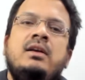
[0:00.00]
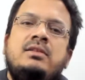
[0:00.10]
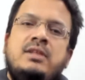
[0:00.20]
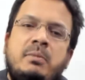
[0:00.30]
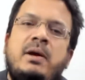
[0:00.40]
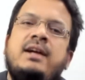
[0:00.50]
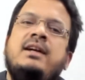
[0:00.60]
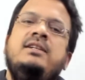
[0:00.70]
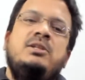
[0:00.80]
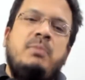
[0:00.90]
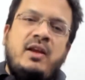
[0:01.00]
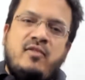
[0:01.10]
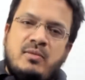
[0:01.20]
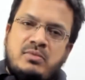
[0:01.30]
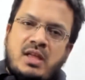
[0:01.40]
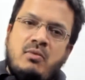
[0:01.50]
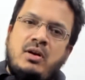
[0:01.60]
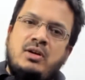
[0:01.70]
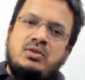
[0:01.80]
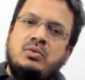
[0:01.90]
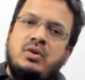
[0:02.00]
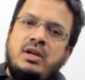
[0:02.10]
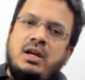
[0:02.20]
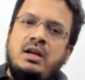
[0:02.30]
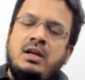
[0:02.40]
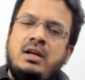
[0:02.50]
sit back and just buy from Taiwan and South Korea?